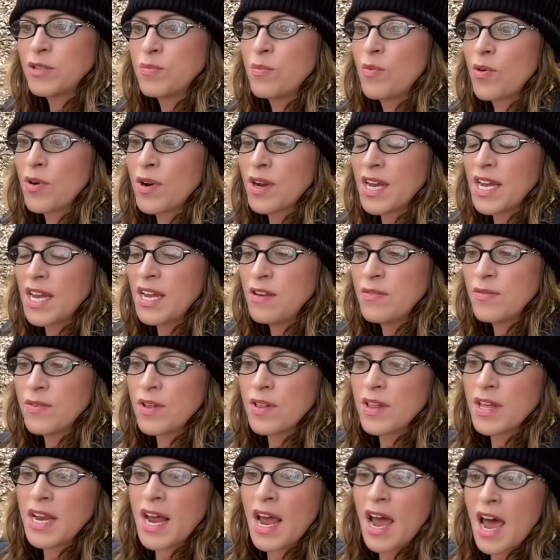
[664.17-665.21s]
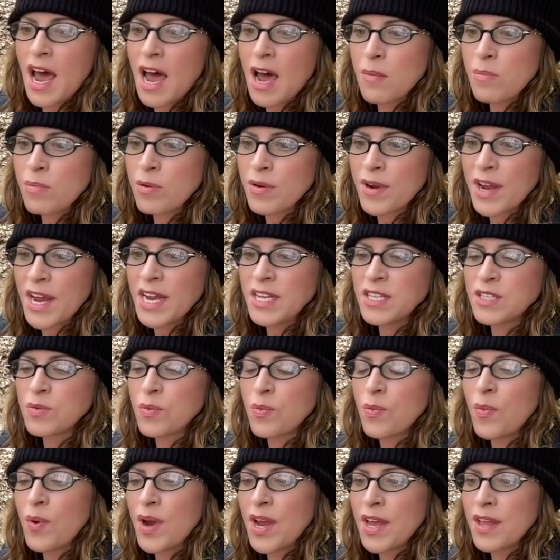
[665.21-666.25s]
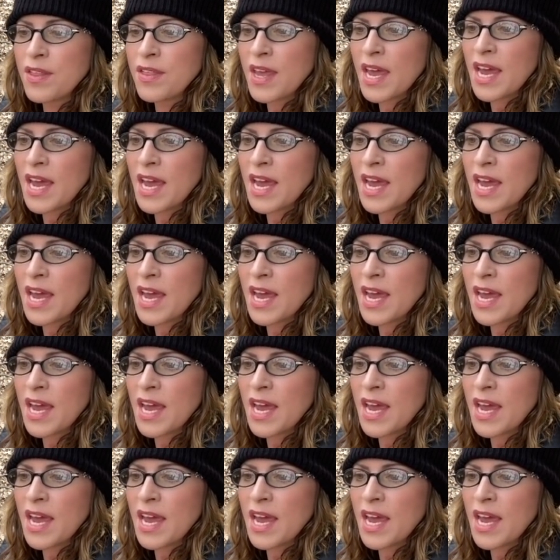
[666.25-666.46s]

more evil and it operates with